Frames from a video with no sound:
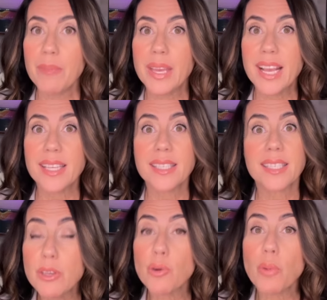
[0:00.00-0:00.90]

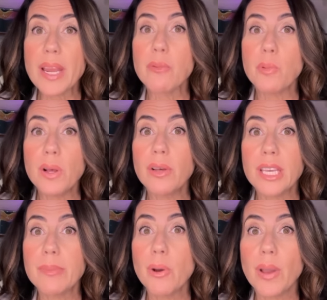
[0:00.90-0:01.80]
because your rate will
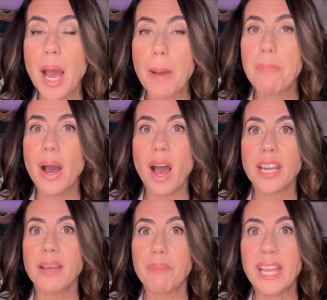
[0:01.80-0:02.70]
keep going up
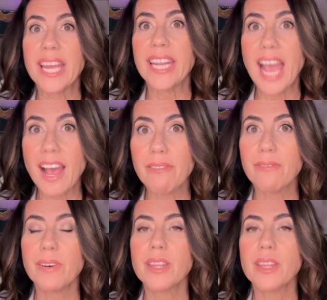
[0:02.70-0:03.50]
on a Plan F.